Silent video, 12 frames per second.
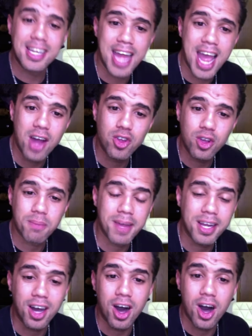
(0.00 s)
now you can
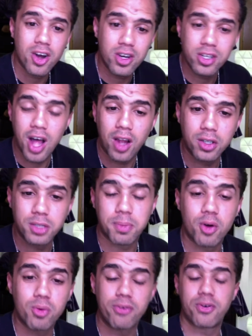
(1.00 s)
make $100
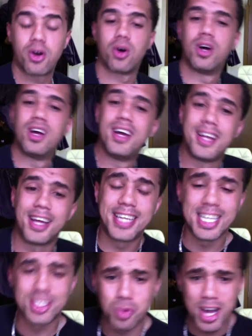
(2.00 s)
per referral. And
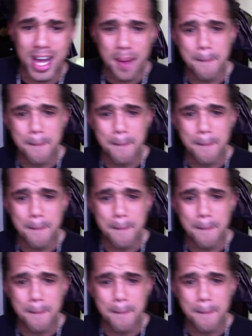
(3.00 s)
guess what?